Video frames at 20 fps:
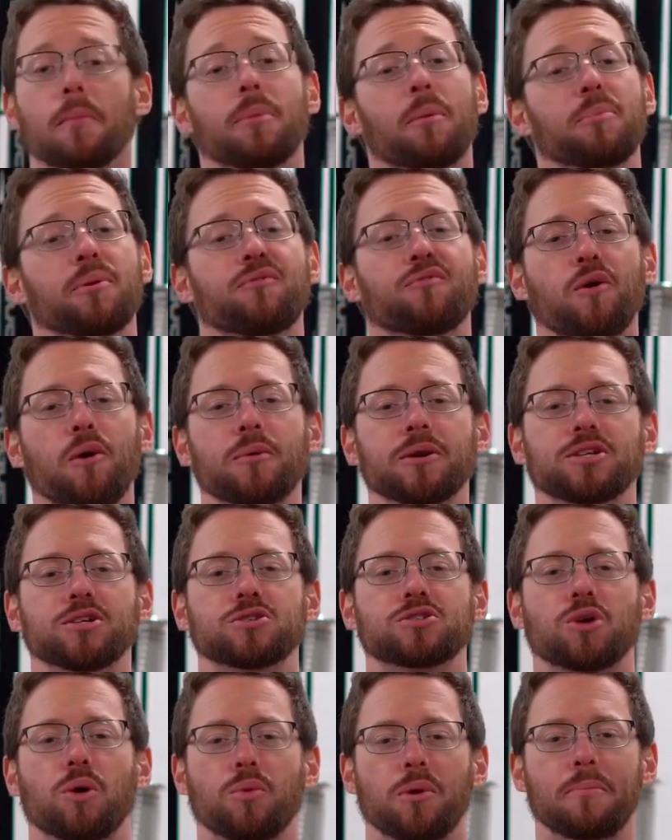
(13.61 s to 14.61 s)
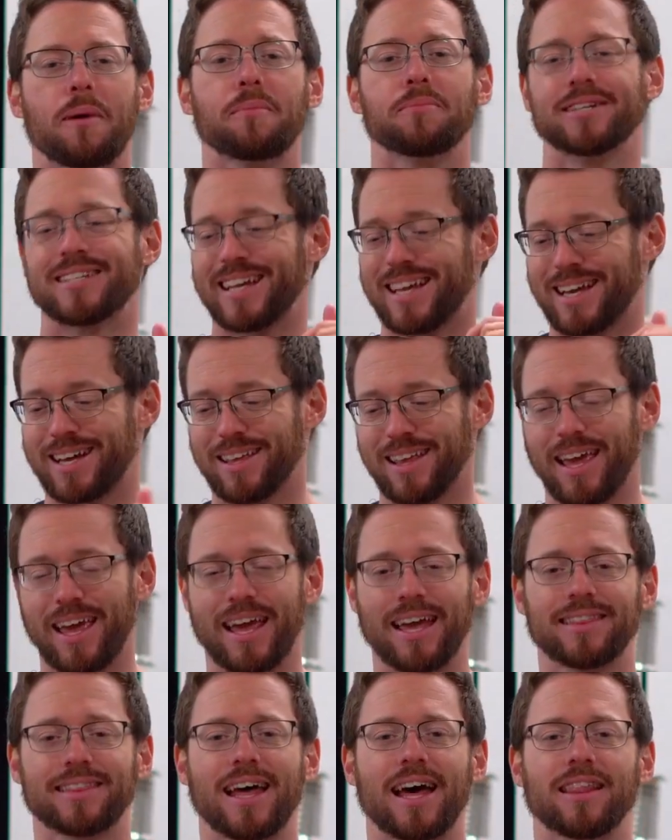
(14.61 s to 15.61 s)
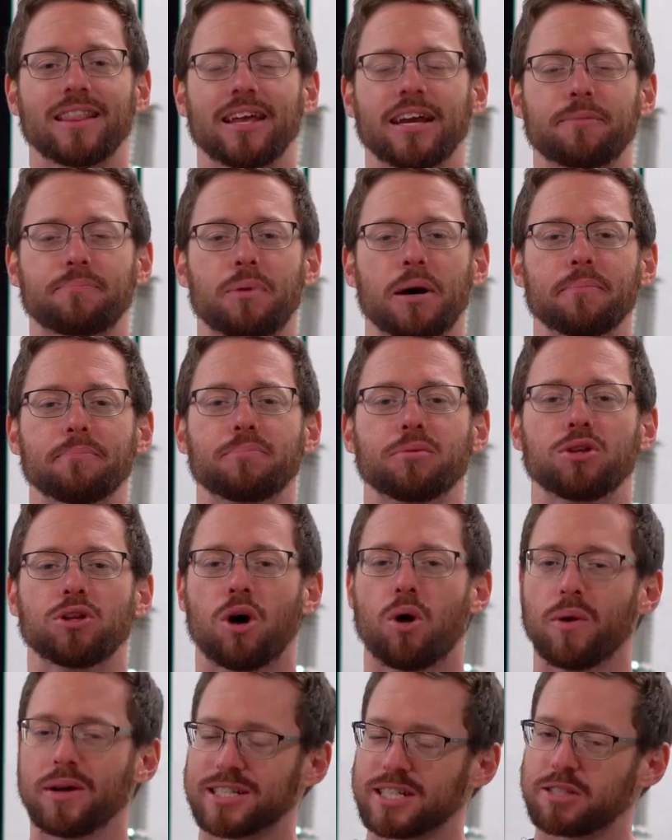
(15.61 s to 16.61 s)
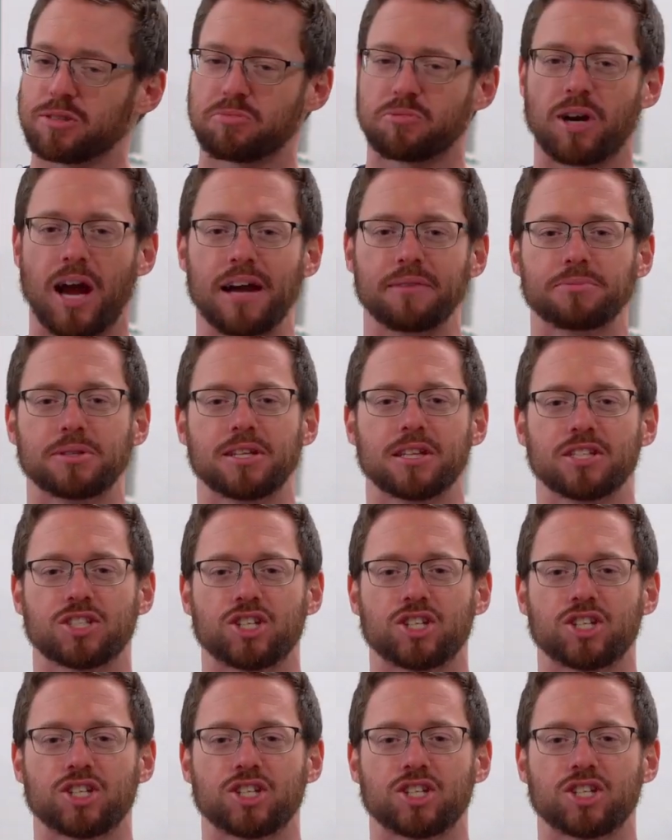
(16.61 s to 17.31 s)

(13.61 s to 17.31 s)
But before we do so, remember to hit that like button below and subscribe to